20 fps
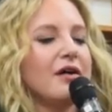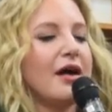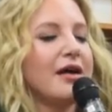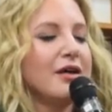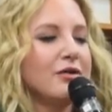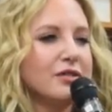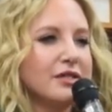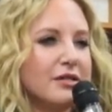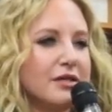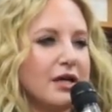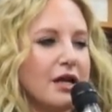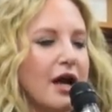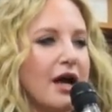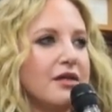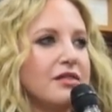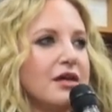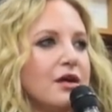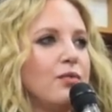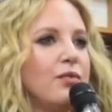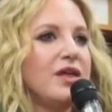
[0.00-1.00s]
Here's the thing.
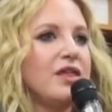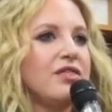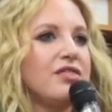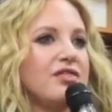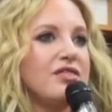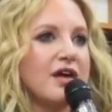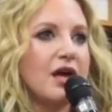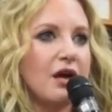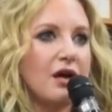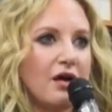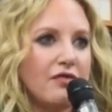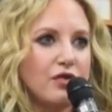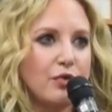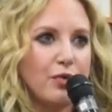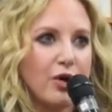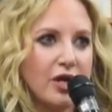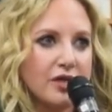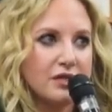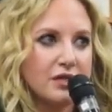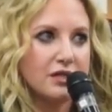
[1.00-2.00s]
I think we think of the
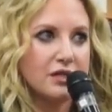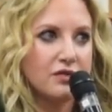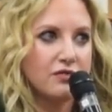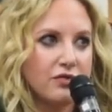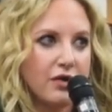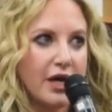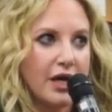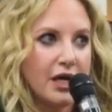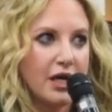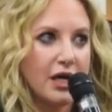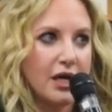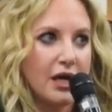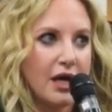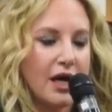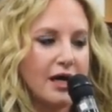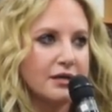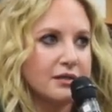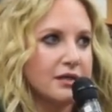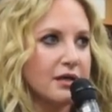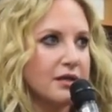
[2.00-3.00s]
process of writing
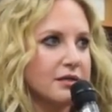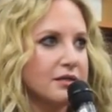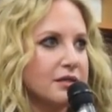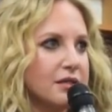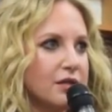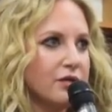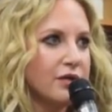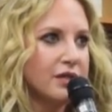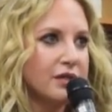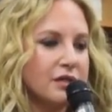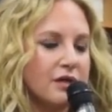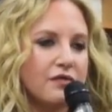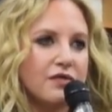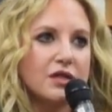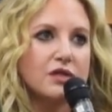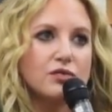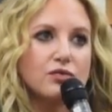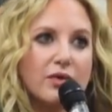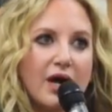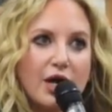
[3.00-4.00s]
as a series of
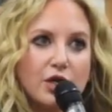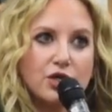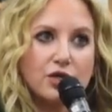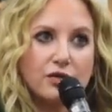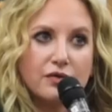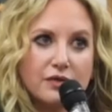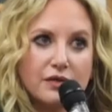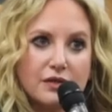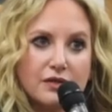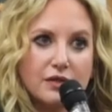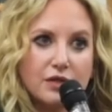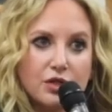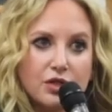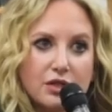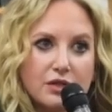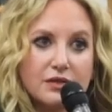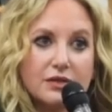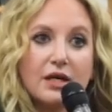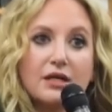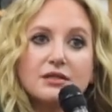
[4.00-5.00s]
these rational
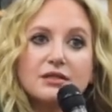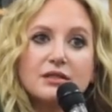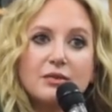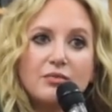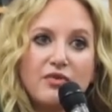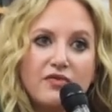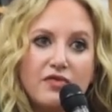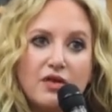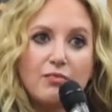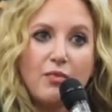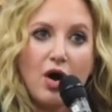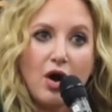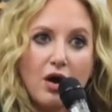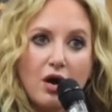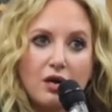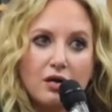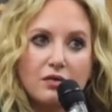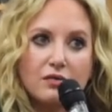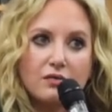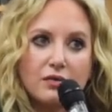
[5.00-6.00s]
decisions, and some of them
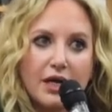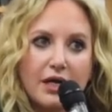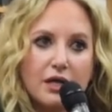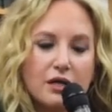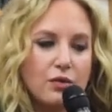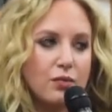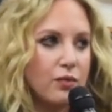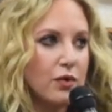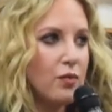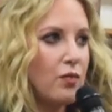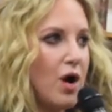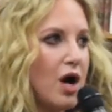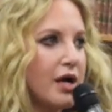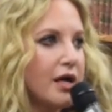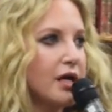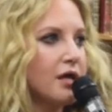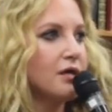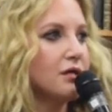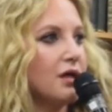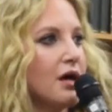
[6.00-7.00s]
are, right? We're
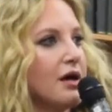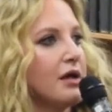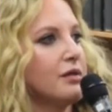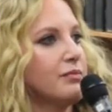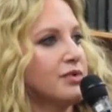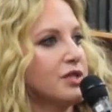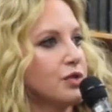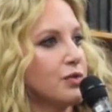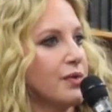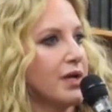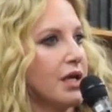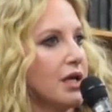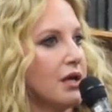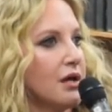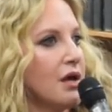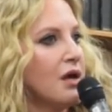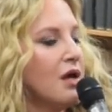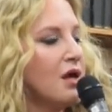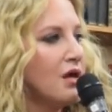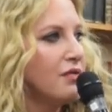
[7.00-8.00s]
walking a line
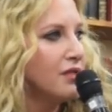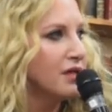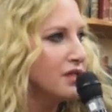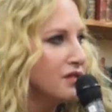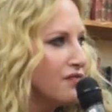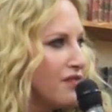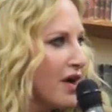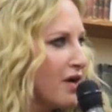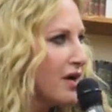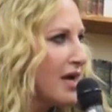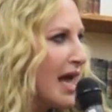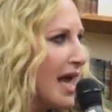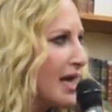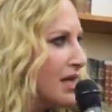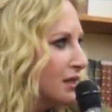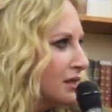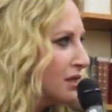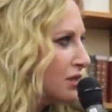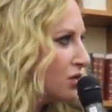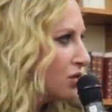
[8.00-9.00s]
between this very
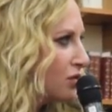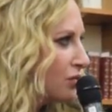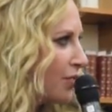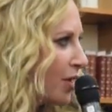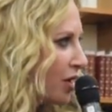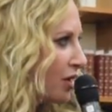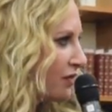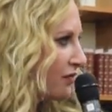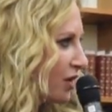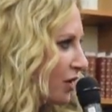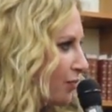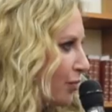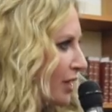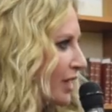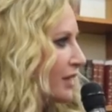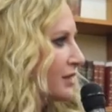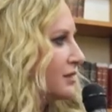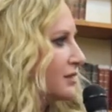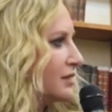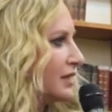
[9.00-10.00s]
analytical part of our
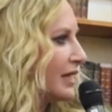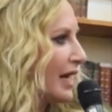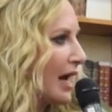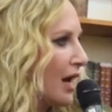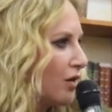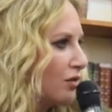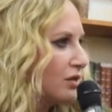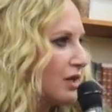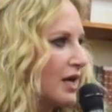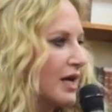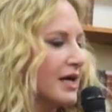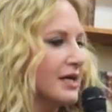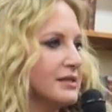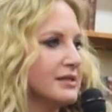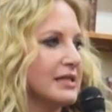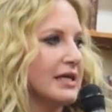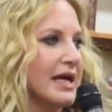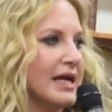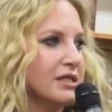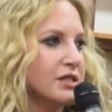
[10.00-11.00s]
brains that
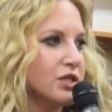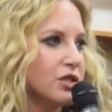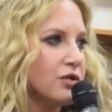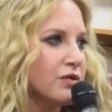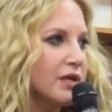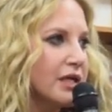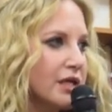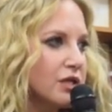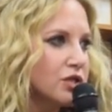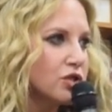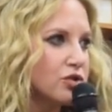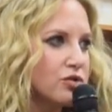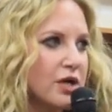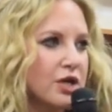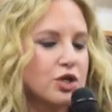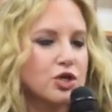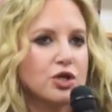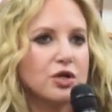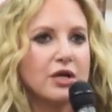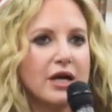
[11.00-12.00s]
outlines and has to create
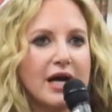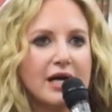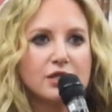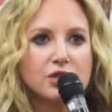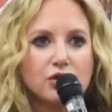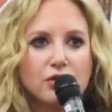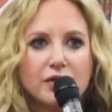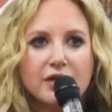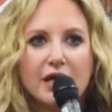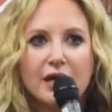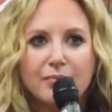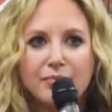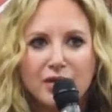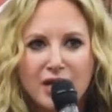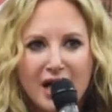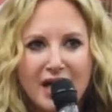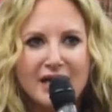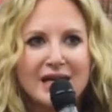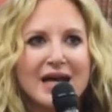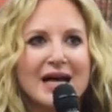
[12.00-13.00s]
structure and has to create
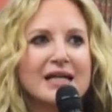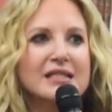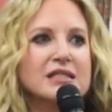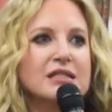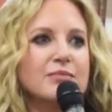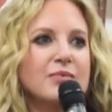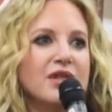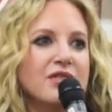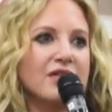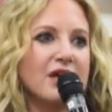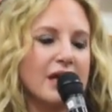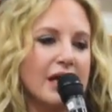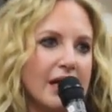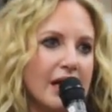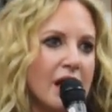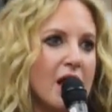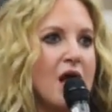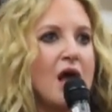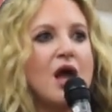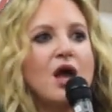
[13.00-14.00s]
plot and has to be
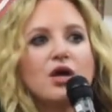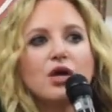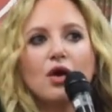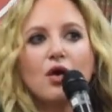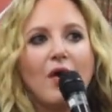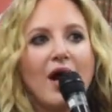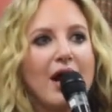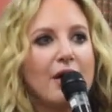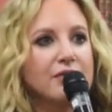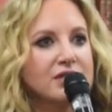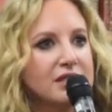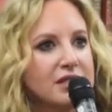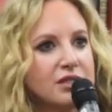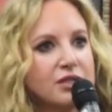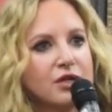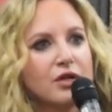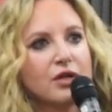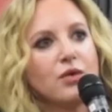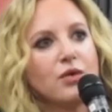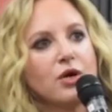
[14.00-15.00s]
thinking, you know, how is
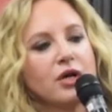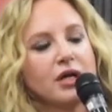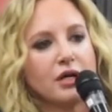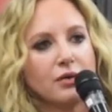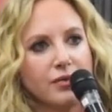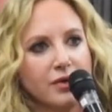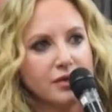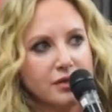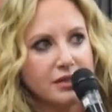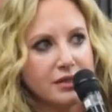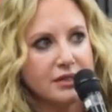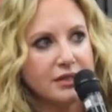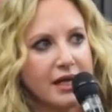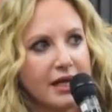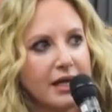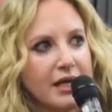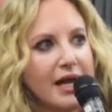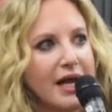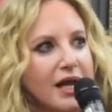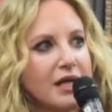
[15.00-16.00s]
this work and where's the
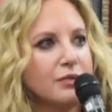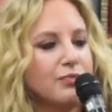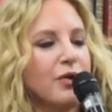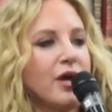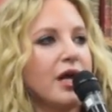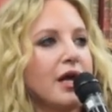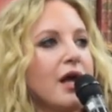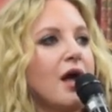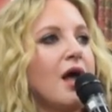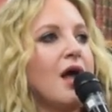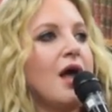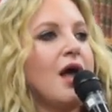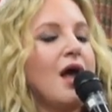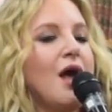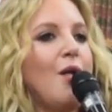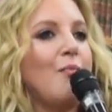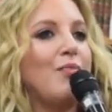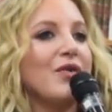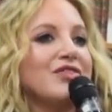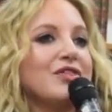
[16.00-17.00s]
second act break?
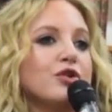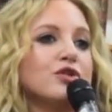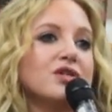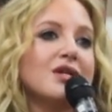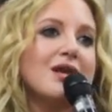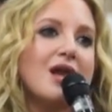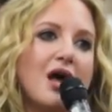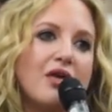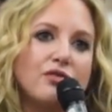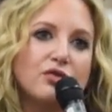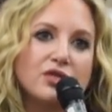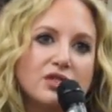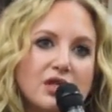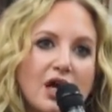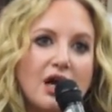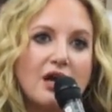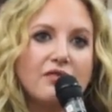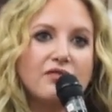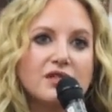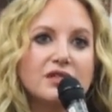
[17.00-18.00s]
But there's another
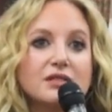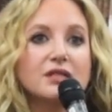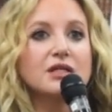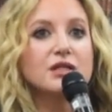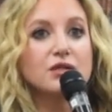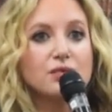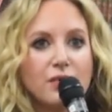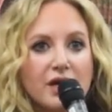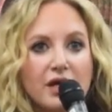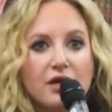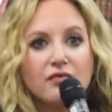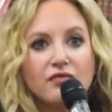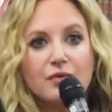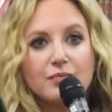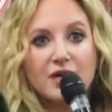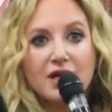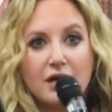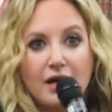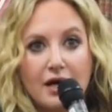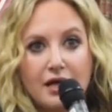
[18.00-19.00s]
side of us that is writing
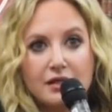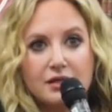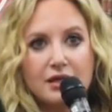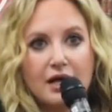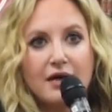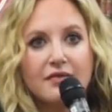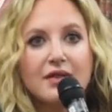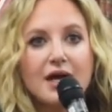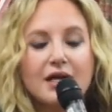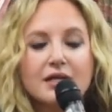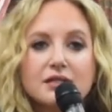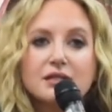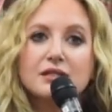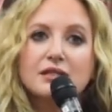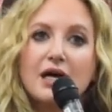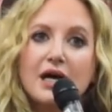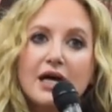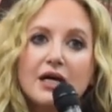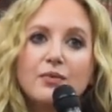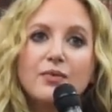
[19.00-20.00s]
from the gut, and that is the
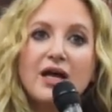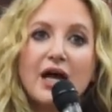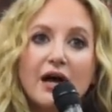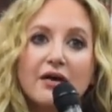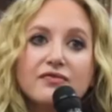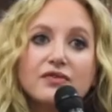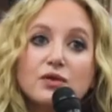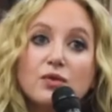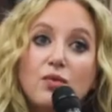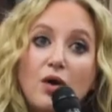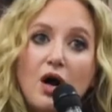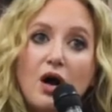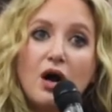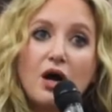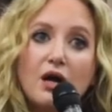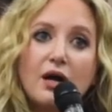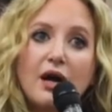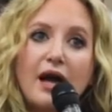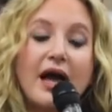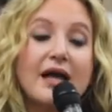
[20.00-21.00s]
line we have to
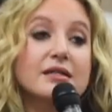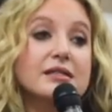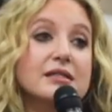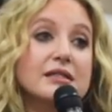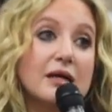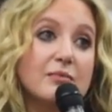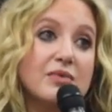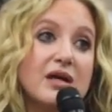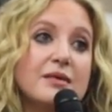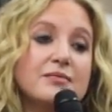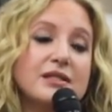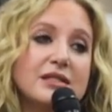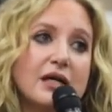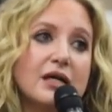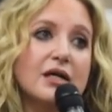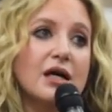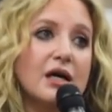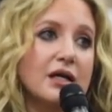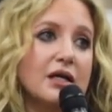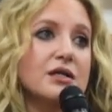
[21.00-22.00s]
walk. And sometimes
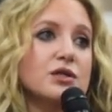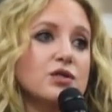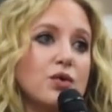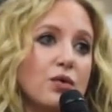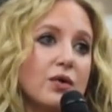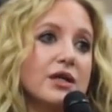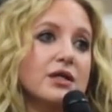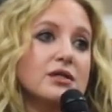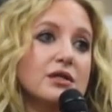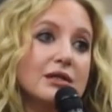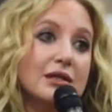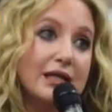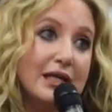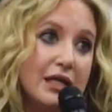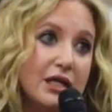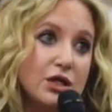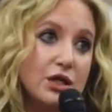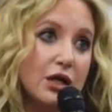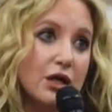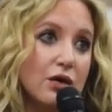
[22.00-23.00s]
that gut is going to
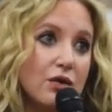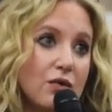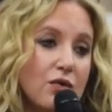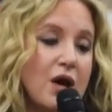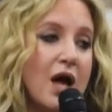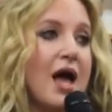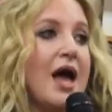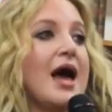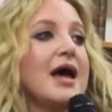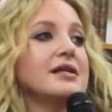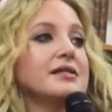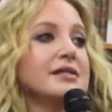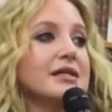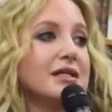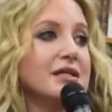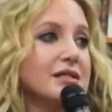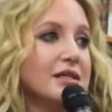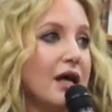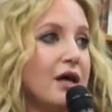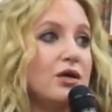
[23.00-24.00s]
lead you, and it's
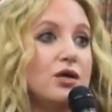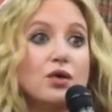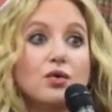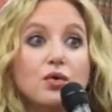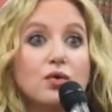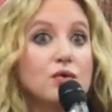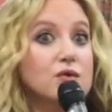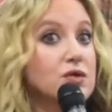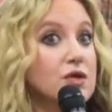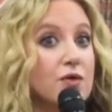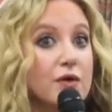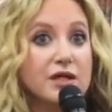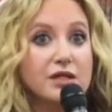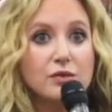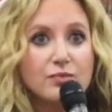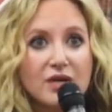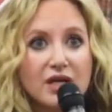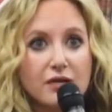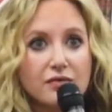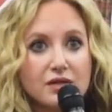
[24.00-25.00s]
going to tell you who's going
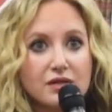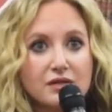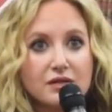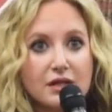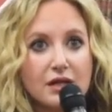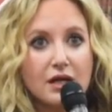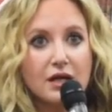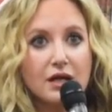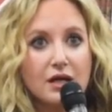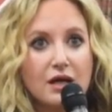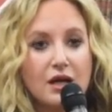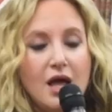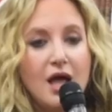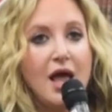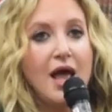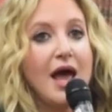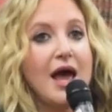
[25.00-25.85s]
to be in the scene.